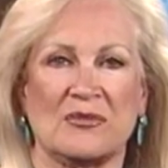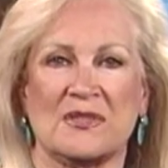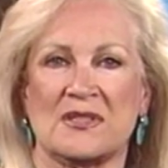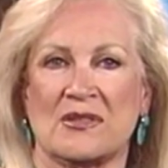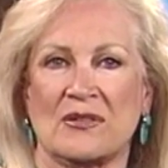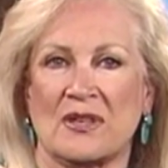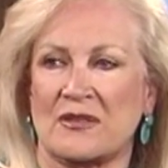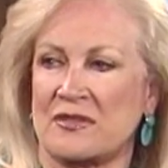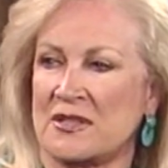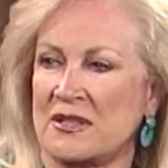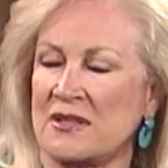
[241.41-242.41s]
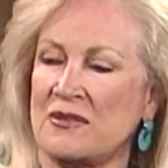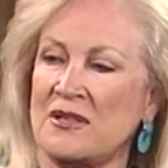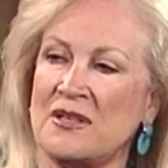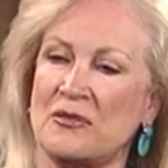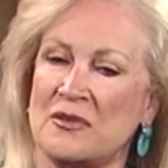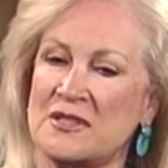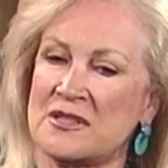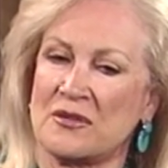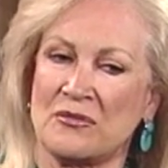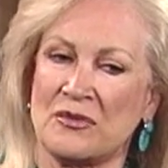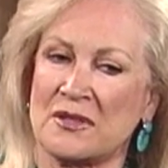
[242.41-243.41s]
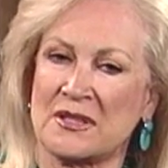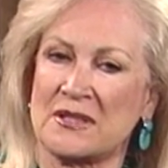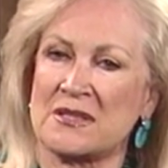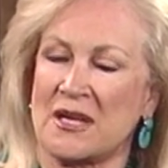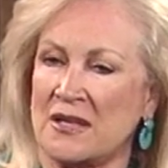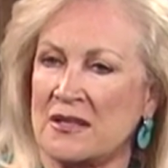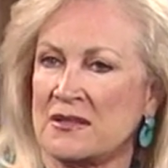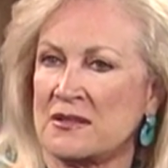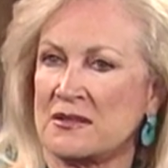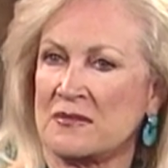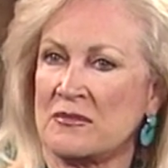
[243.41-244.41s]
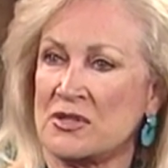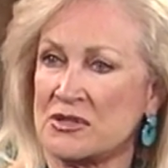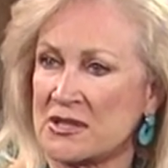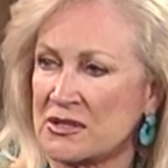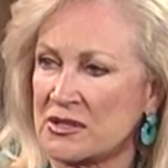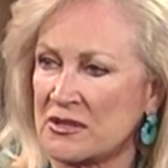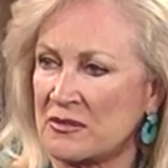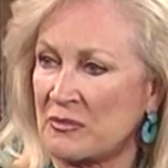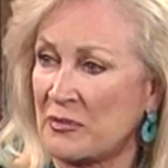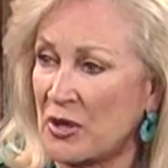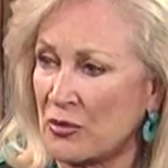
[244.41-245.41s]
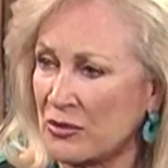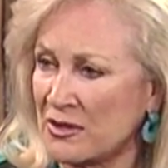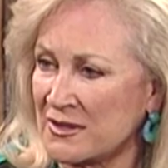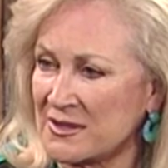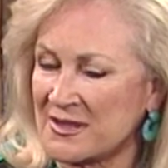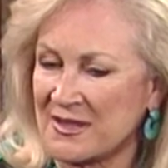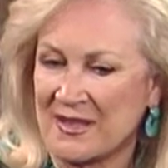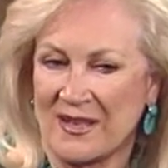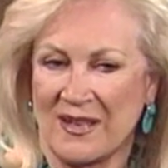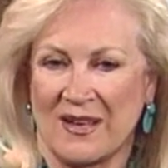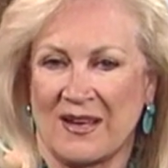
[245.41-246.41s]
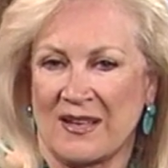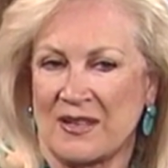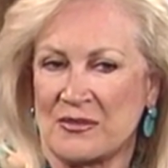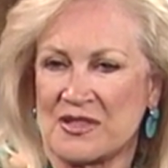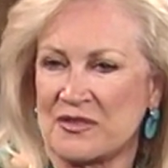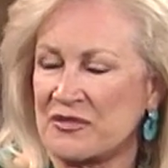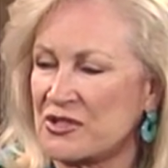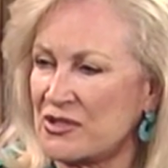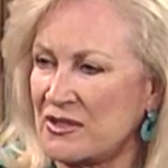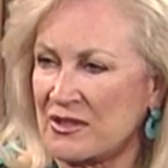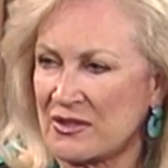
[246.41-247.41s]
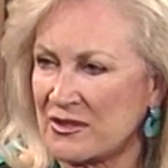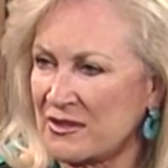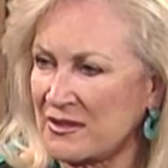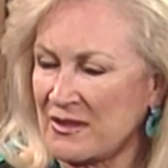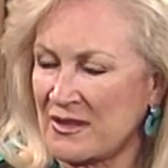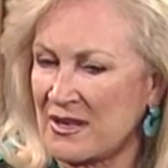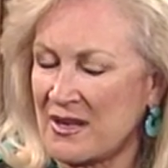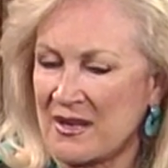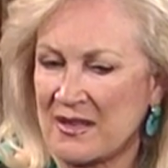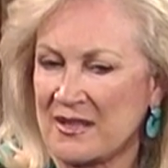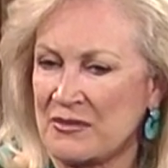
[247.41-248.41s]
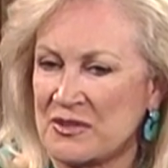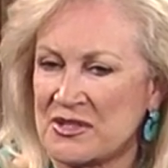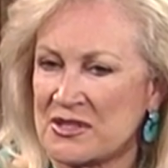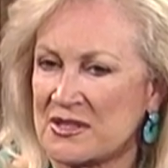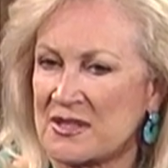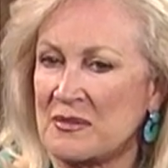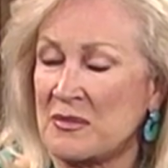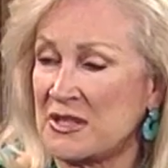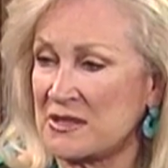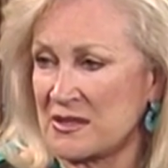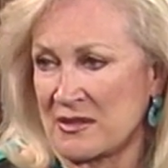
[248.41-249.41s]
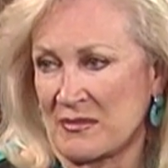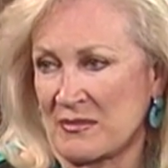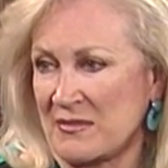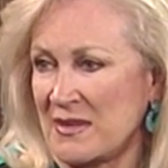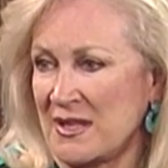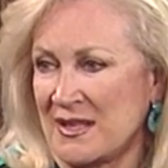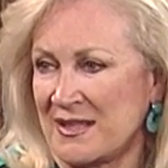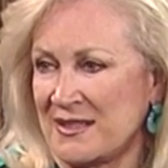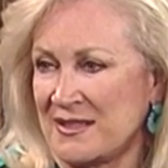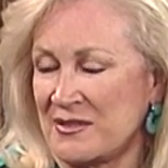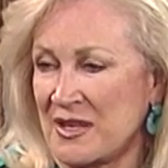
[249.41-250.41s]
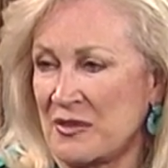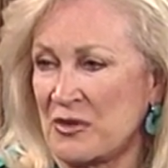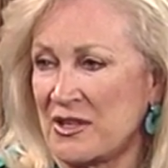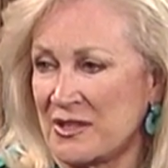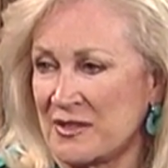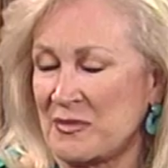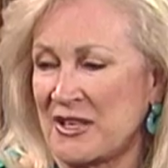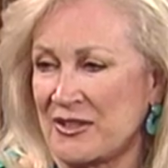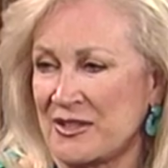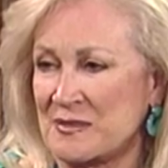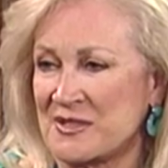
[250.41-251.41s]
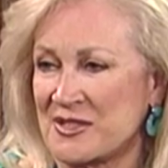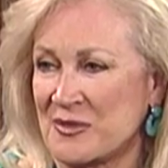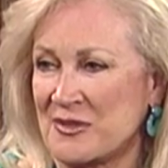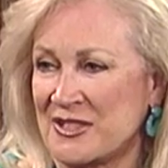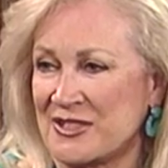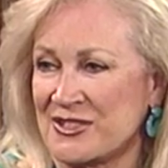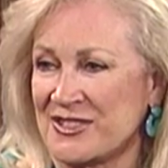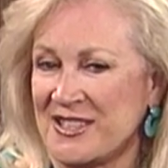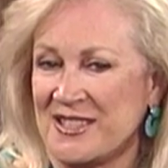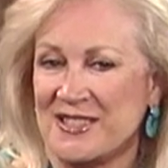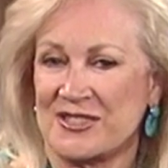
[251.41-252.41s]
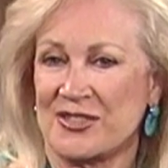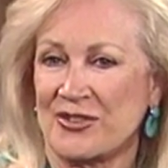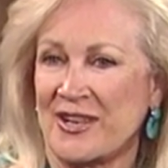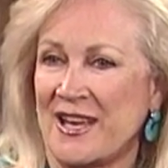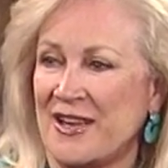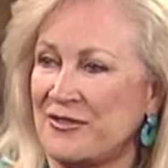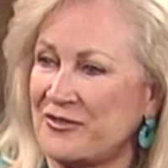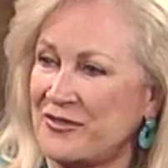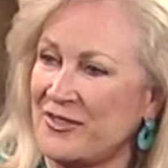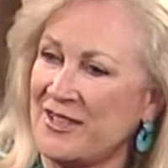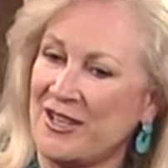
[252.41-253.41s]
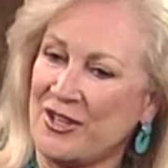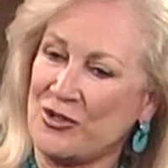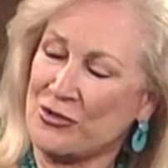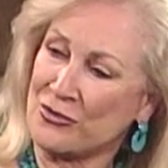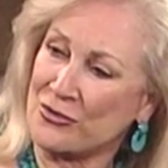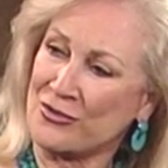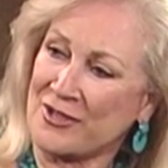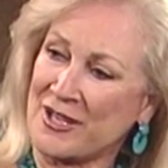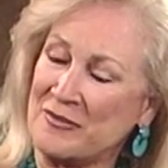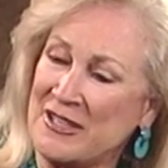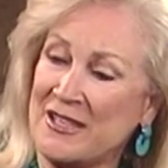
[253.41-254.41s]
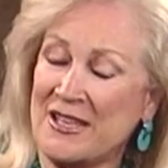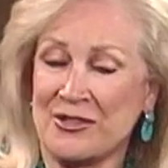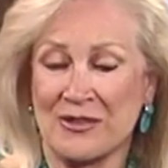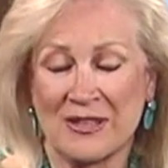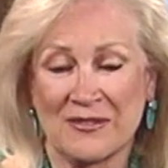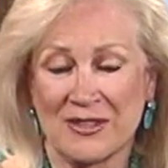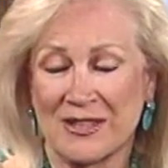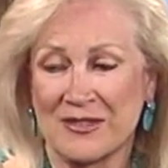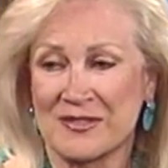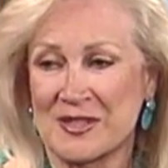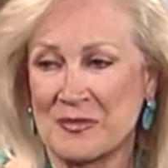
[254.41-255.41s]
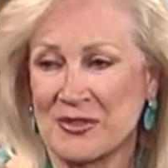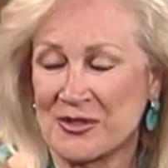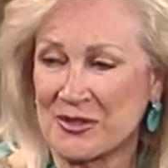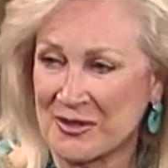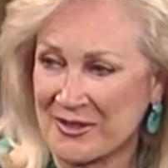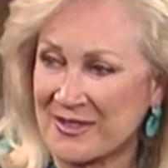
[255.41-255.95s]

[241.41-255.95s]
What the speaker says: was so gifted. He was a really talented musician, poet. He was a visionary. He was just an amazing man, and we all admired him so much. So to have you come in, and you have a lot of similar